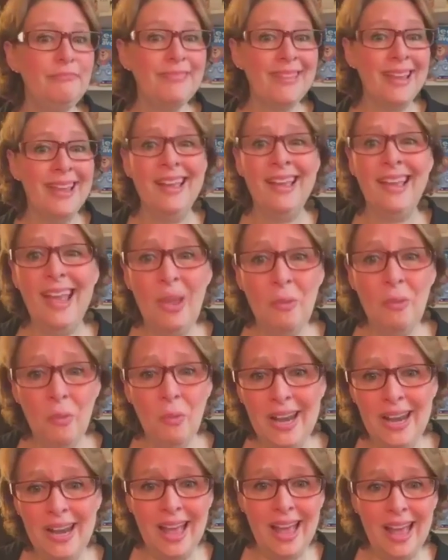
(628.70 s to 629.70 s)
And why
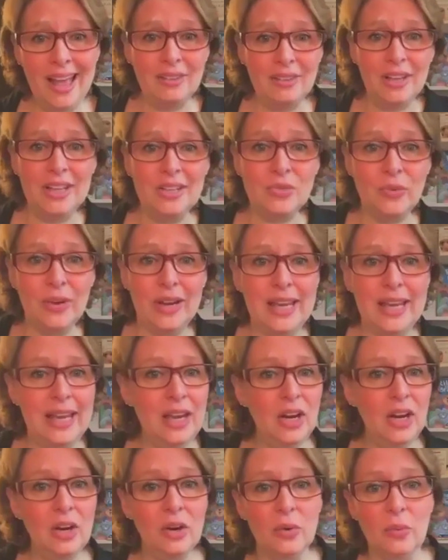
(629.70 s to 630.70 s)
not? It's right
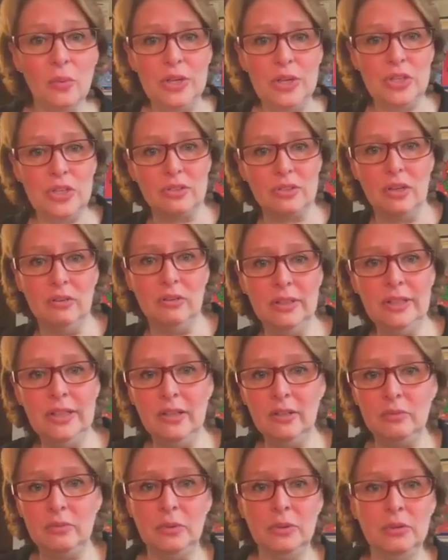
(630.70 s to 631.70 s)
here. We just go in the other
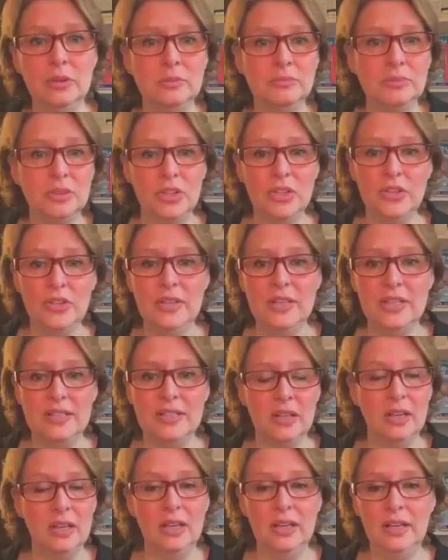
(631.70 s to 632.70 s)
room, turn this
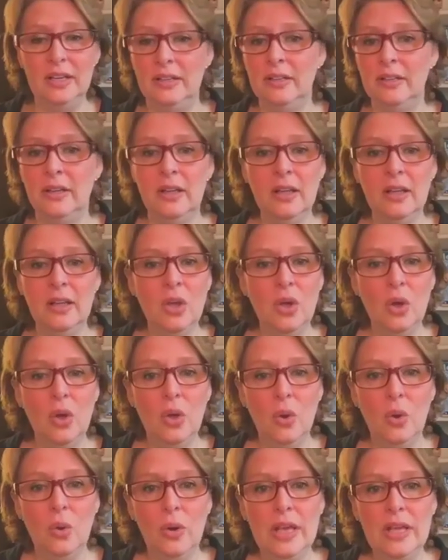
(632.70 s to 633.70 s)
on, and
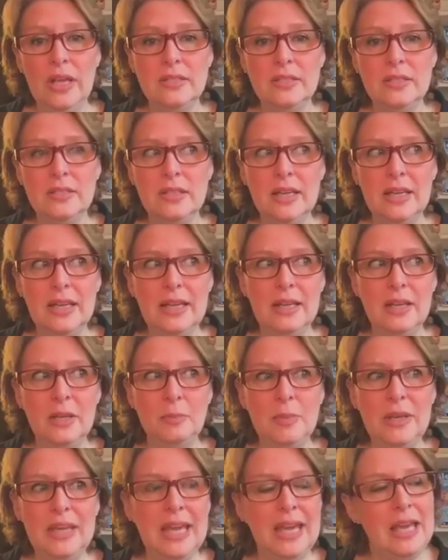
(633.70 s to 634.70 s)
it
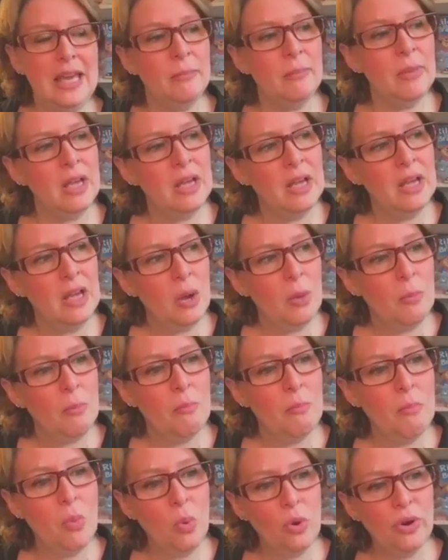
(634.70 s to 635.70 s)
became
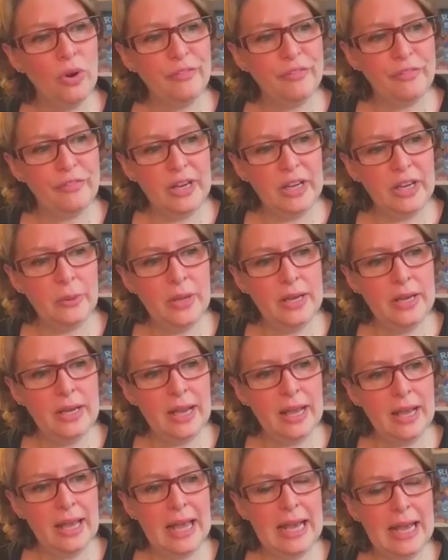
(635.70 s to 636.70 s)
more frequent
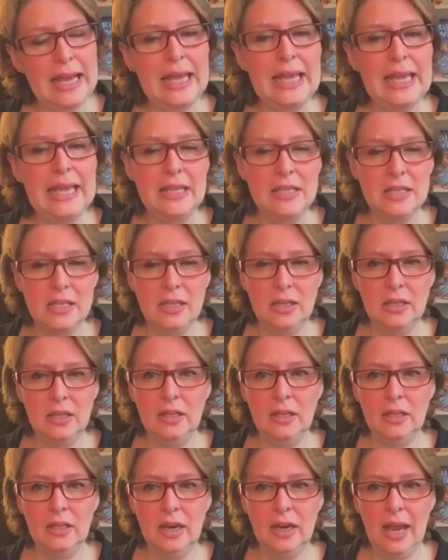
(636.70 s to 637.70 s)
and
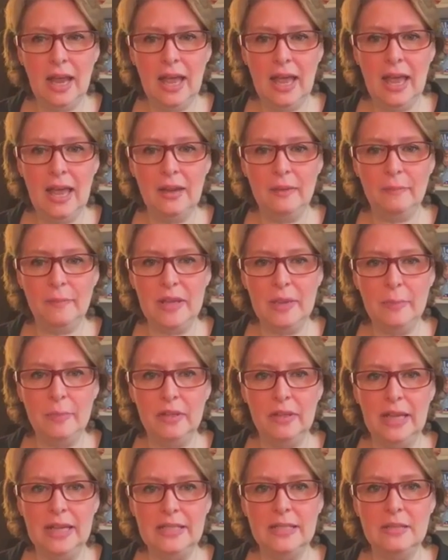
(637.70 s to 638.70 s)
easier, and people
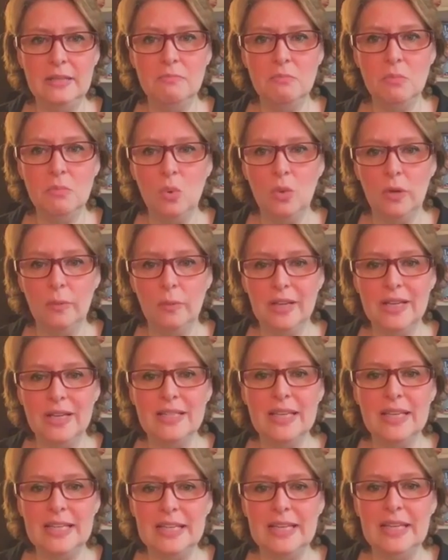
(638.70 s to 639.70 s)
liked it more because they
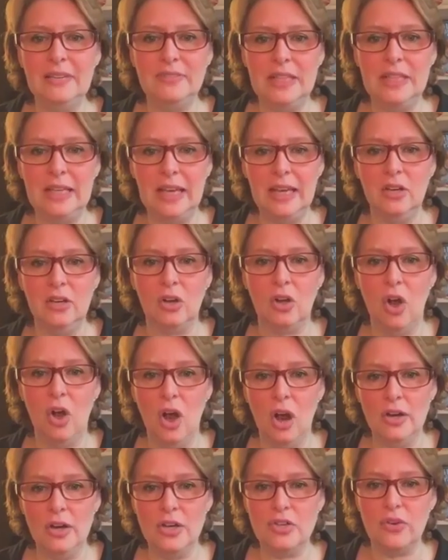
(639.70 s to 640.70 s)
didn't have to get in a car
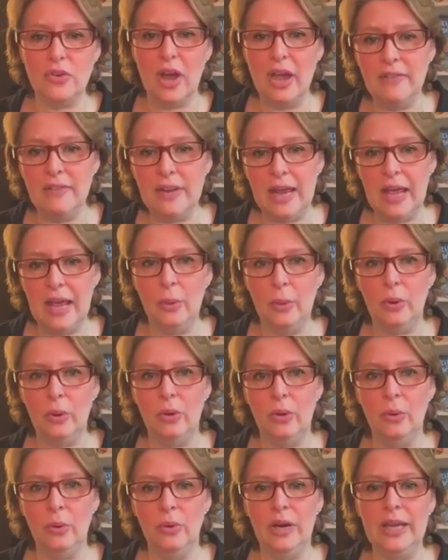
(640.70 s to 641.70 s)
and drive an hour.
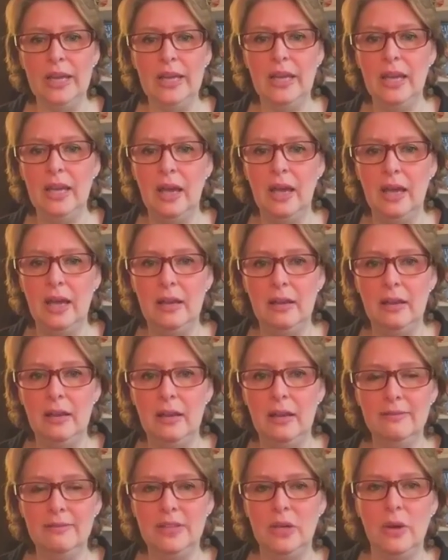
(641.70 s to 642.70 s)
Or I
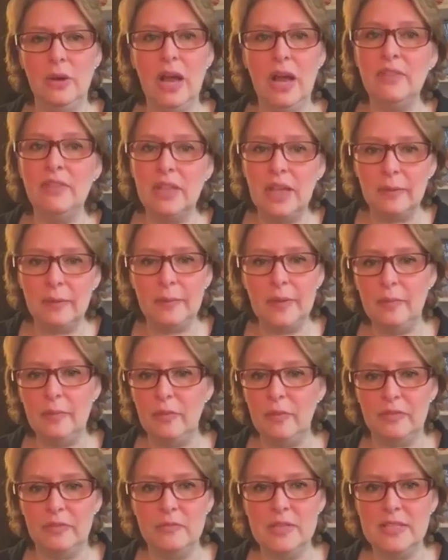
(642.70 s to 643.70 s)
have a lot of people
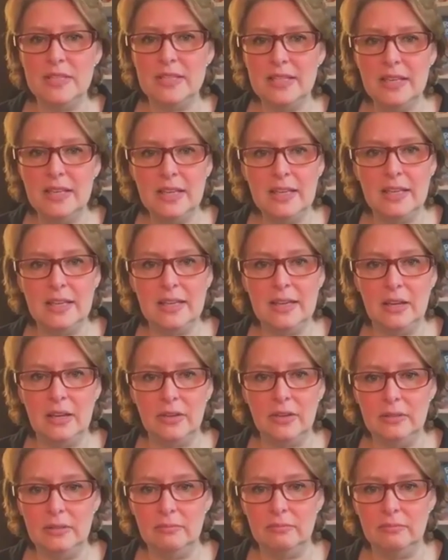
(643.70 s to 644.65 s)
from the city that now can